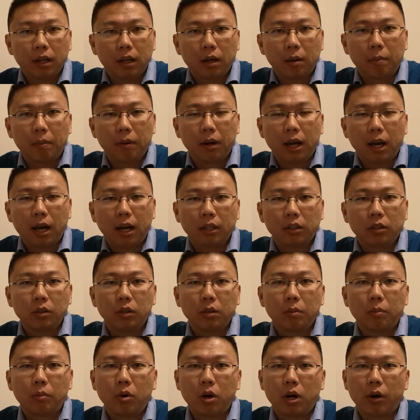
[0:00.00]
apply to
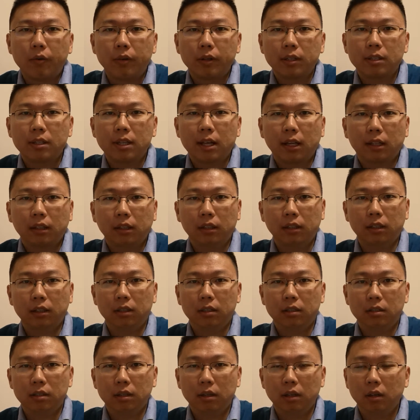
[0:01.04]
the private
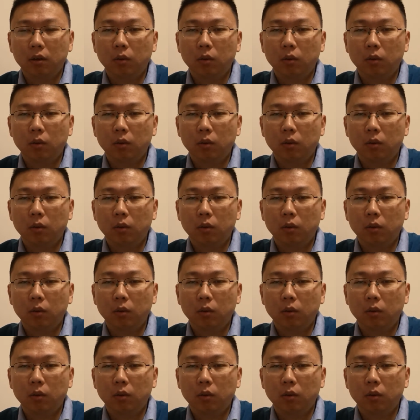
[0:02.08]
sectors.